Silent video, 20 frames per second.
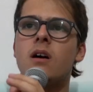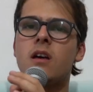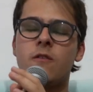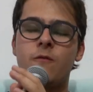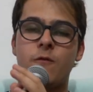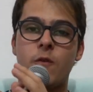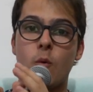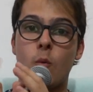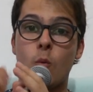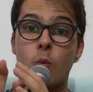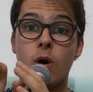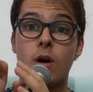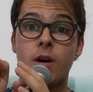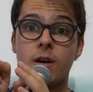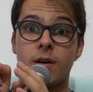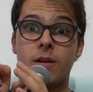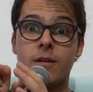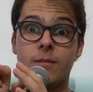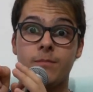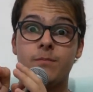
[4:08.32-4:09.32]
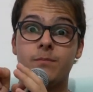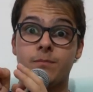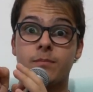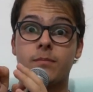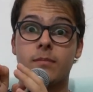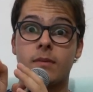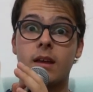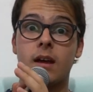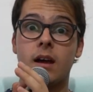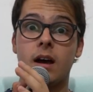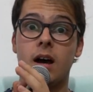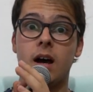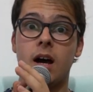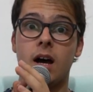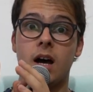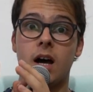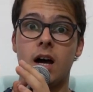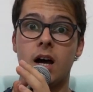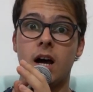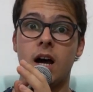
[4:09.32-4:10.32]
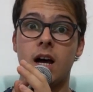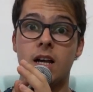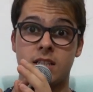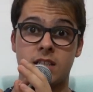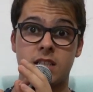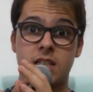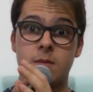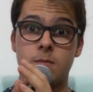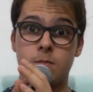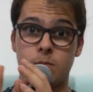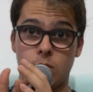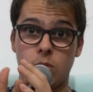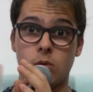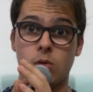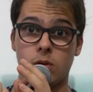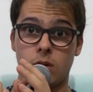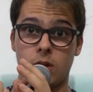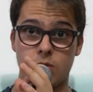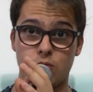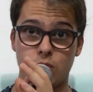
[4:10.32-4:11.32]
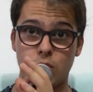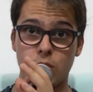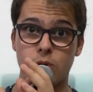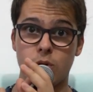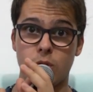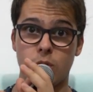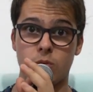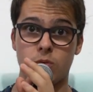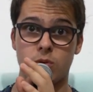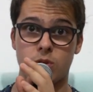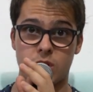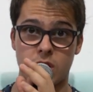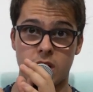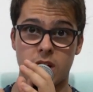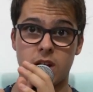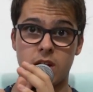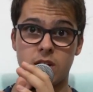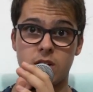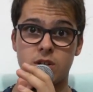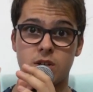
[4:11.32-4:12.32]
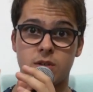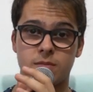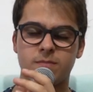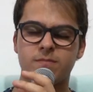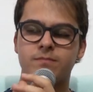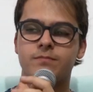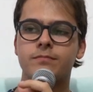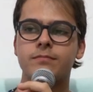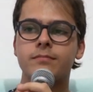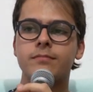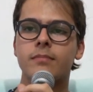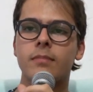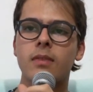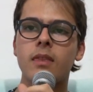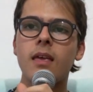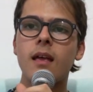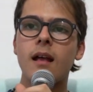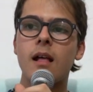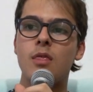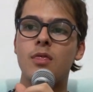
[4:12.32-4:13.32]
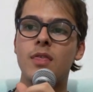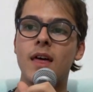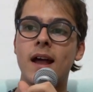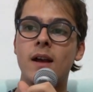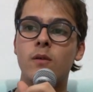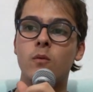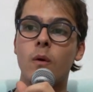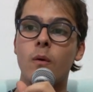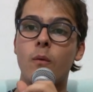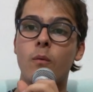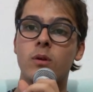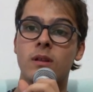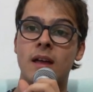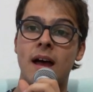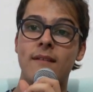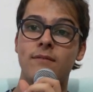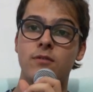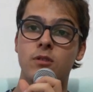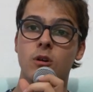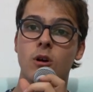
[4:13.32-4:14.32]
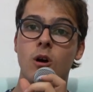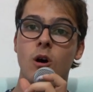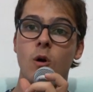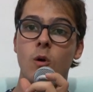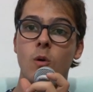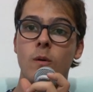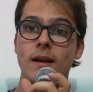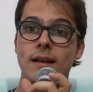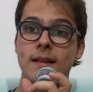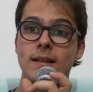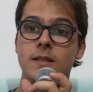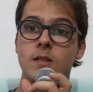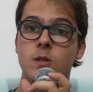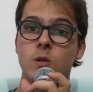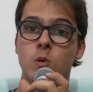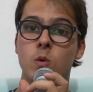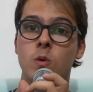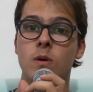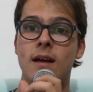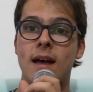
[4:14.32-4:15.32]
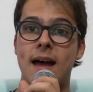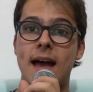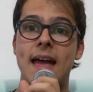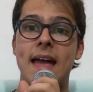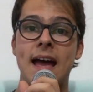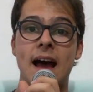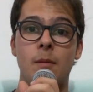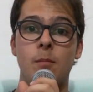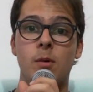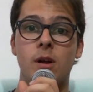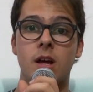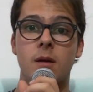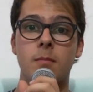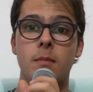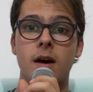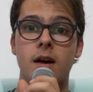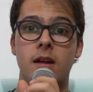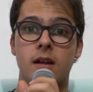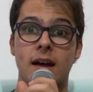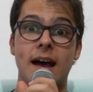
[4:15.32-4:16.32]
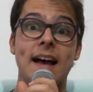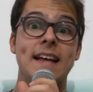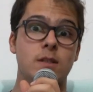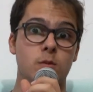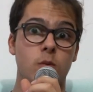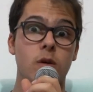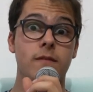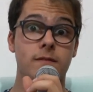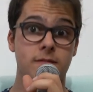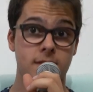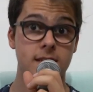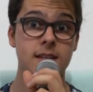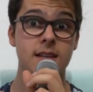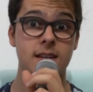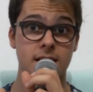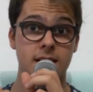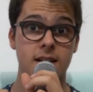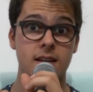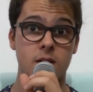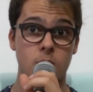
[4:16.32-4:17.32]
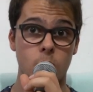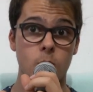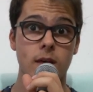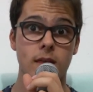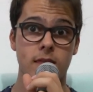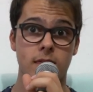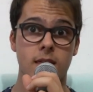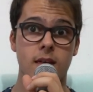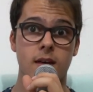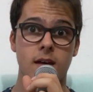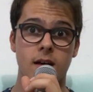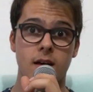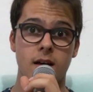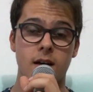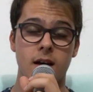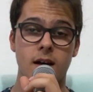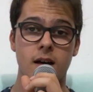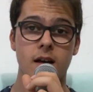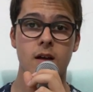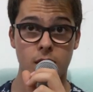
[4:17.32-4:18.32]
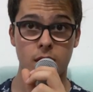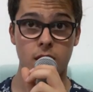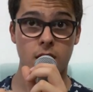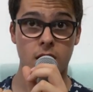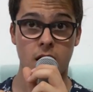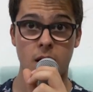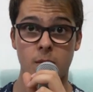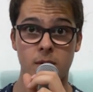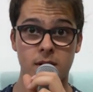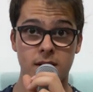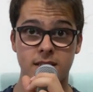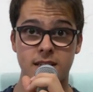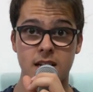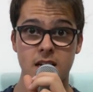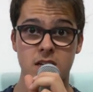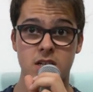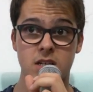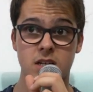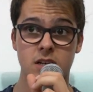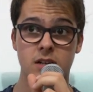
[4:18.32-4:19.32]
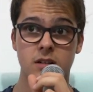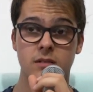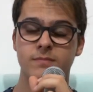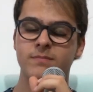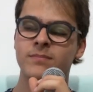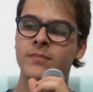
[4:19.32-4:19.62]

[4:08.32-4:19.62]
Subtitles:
If it were a simple root note change, then we would have to go into A harmonic minor, as we've seen with the harmonization.